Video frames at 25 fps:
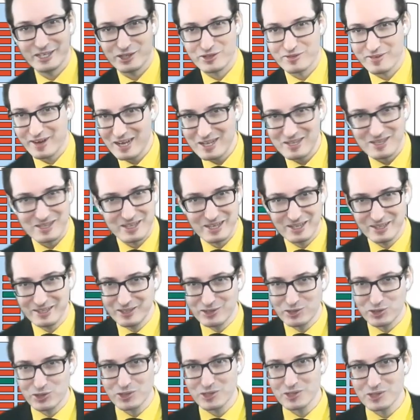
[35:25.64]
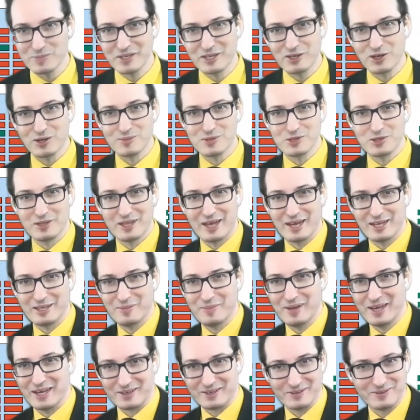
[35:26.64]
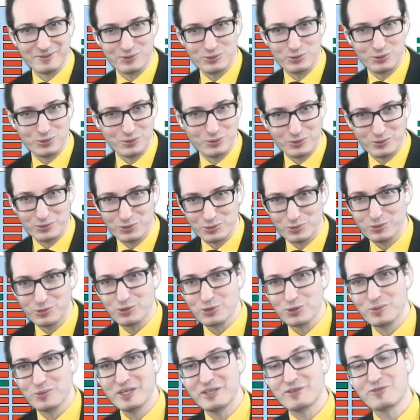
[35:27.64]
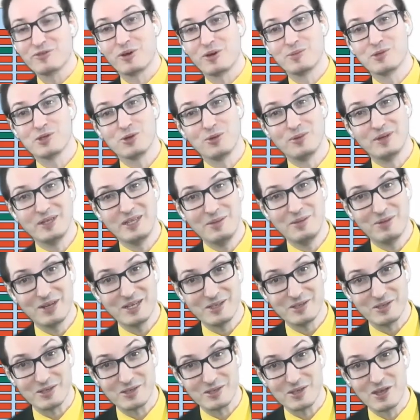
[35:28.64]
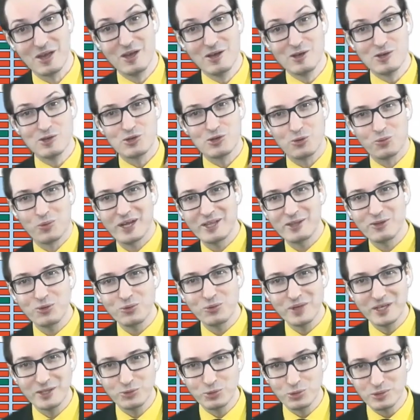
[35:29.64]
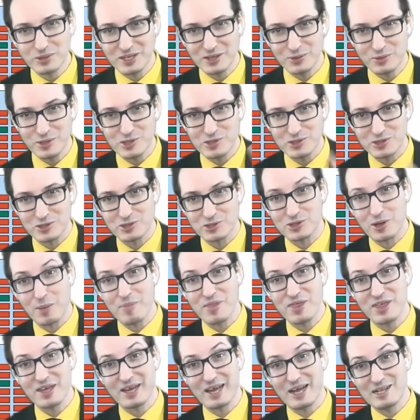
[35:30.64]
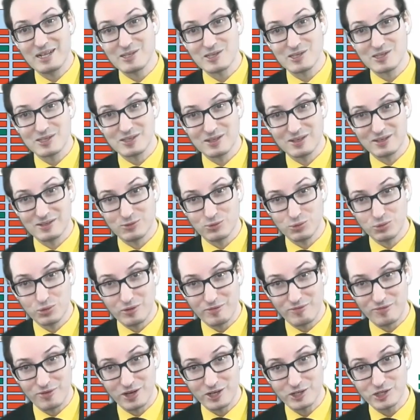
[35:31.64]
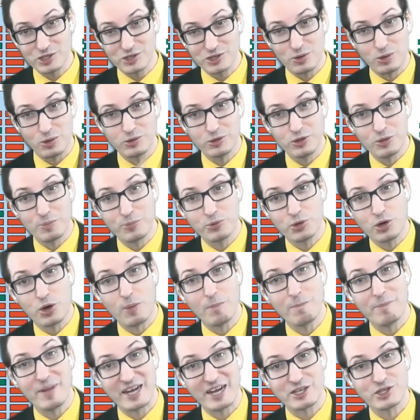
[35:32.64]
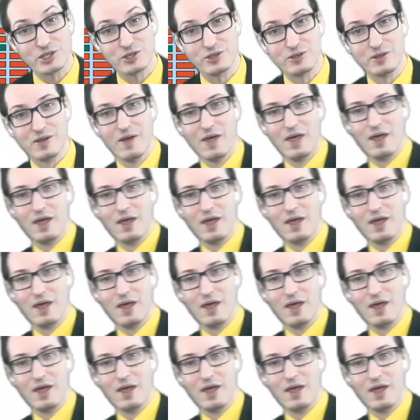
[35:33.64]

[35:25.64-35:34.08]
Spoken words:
H files, then it just becomes a nightmare to read from so many places. So what do? There is something else to the flush called the compaction.